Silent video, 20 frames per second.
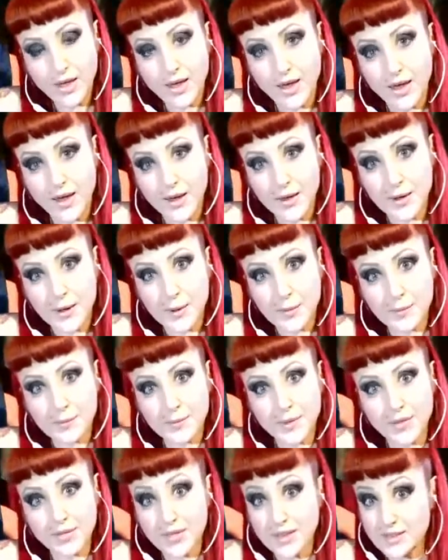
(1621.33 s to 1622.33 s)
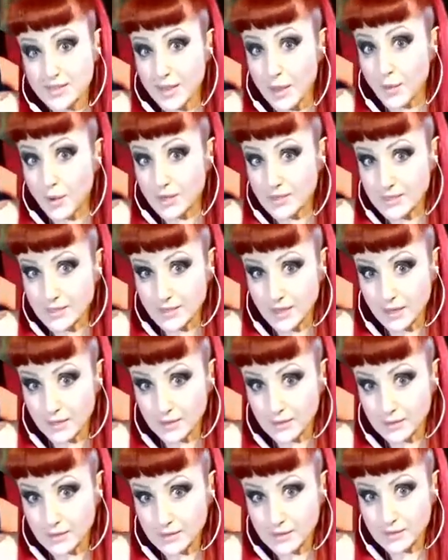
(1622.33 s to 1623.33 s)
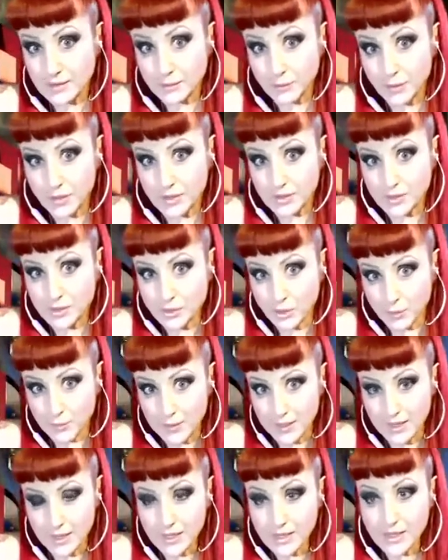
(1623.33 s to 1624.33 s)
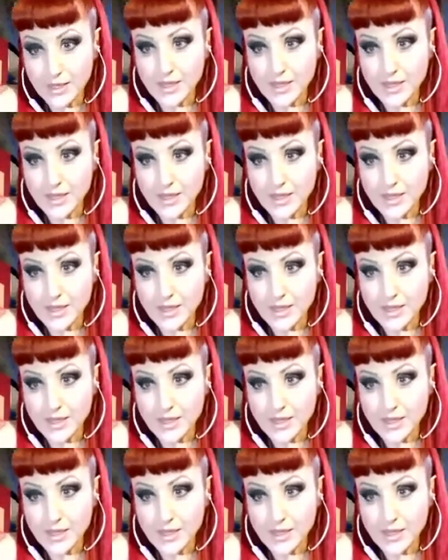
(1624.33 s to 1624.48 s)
And that's how I started with the doming.